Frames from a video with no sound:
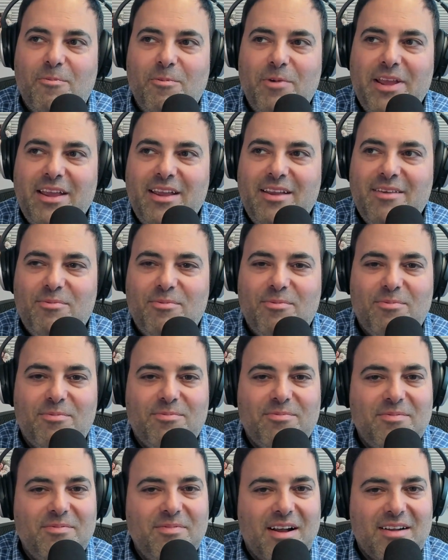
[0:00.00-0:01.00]
we
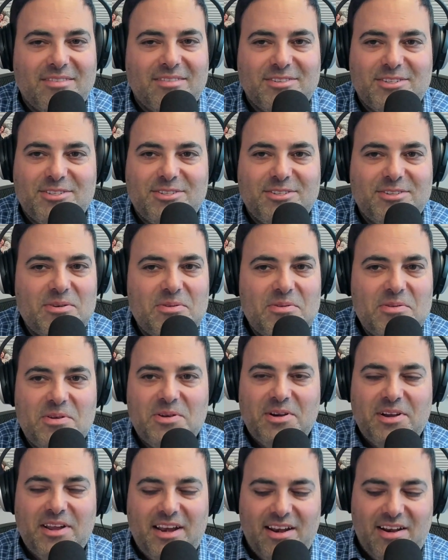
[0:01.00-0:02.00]
are so
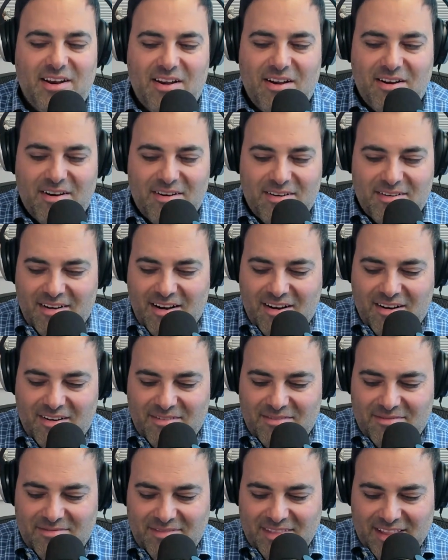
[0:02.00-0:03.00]
good at
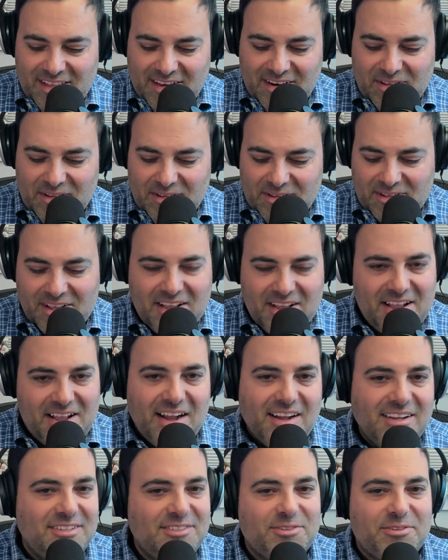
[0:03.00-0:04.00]
our little
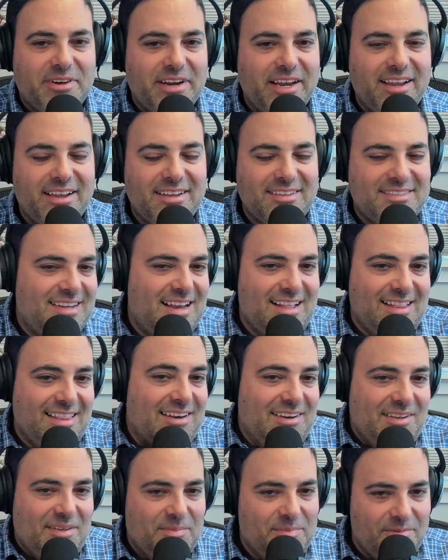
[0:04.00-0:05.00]
country. It's not
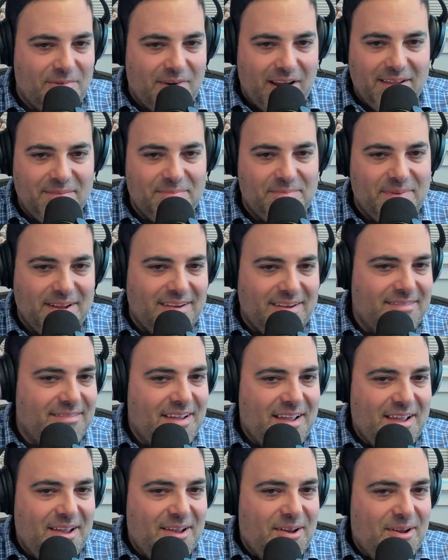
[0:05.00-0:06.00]
little, right? But
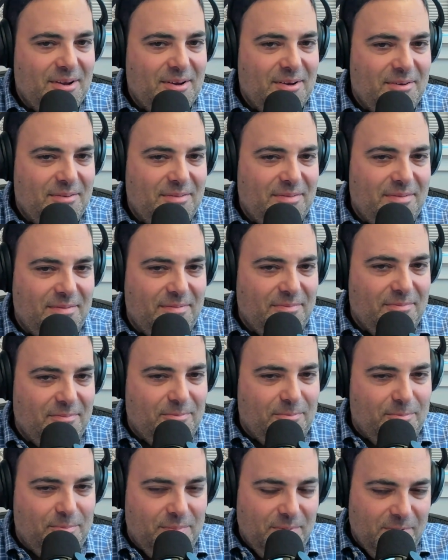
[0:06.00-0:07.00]

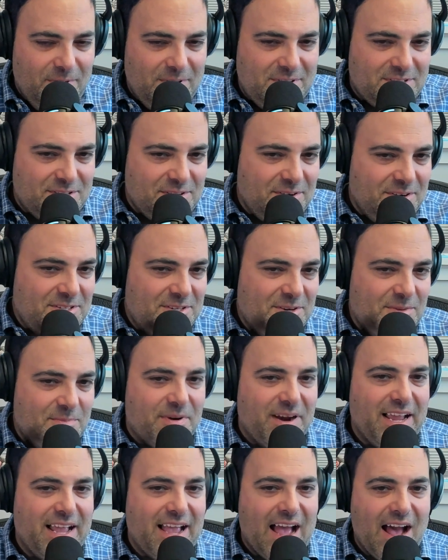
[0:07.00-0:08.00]
as soon as you
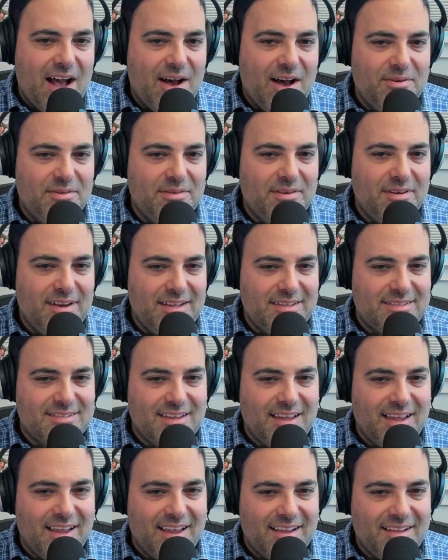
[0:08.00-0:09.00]
break out, it's
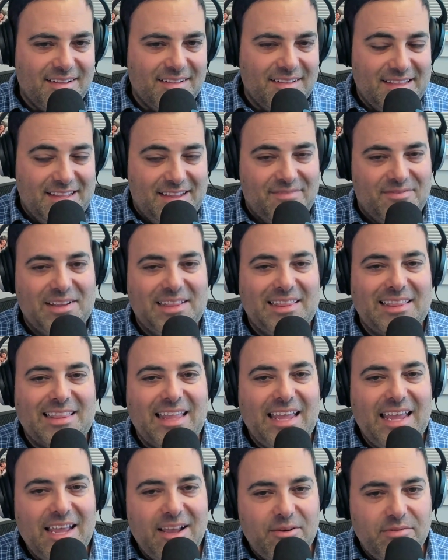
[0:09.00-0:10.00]
like different
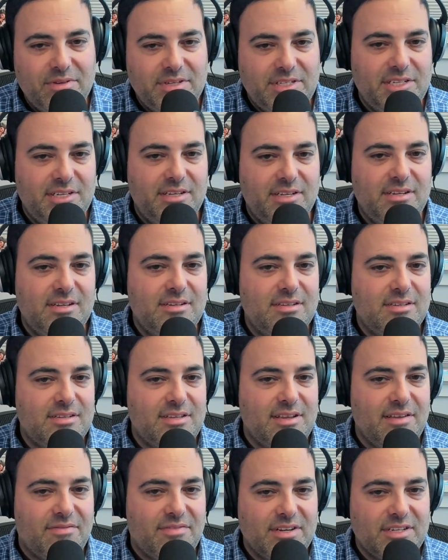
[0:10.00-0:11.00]
languages,
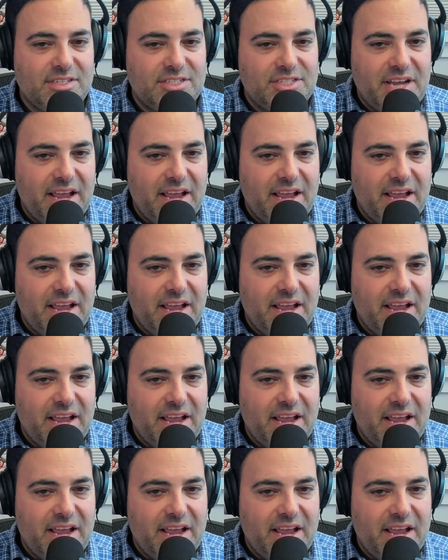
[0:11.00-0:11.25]
different